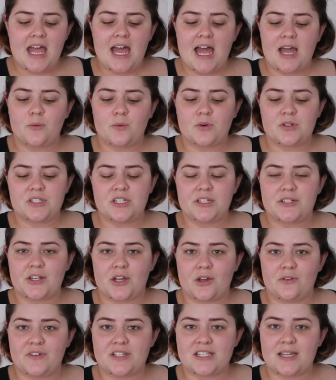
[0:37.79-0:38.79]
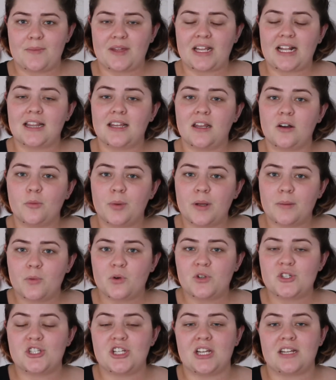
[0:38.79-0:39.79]
I wanted to go for something a little bit
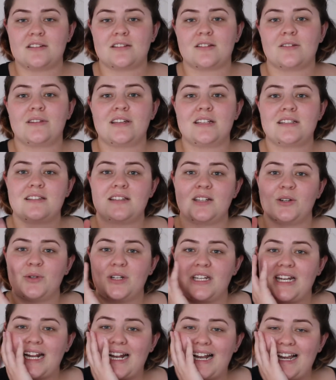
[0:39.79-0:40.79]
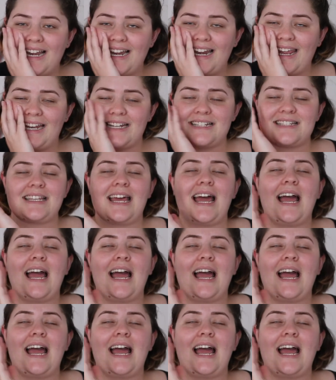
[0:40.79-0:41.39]
more gentle that's still going to cleanse.